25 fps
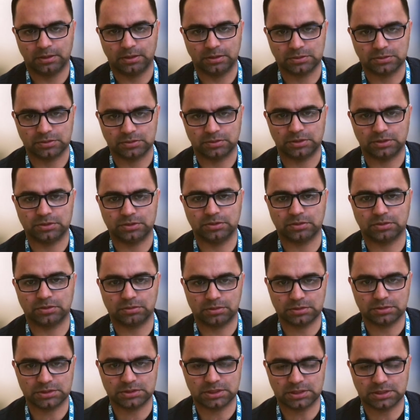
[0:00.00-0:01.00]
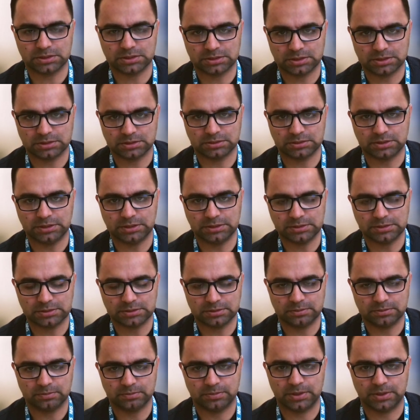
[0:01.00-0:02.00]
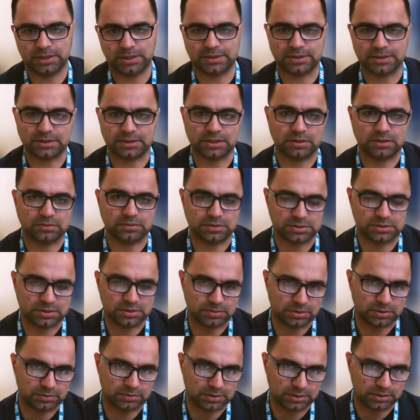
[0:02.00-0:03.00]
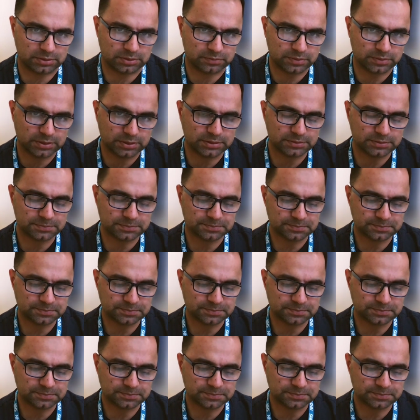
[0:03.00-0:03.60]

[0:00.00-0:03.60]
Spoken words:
So in neurological surgeries, platelet count is above 100,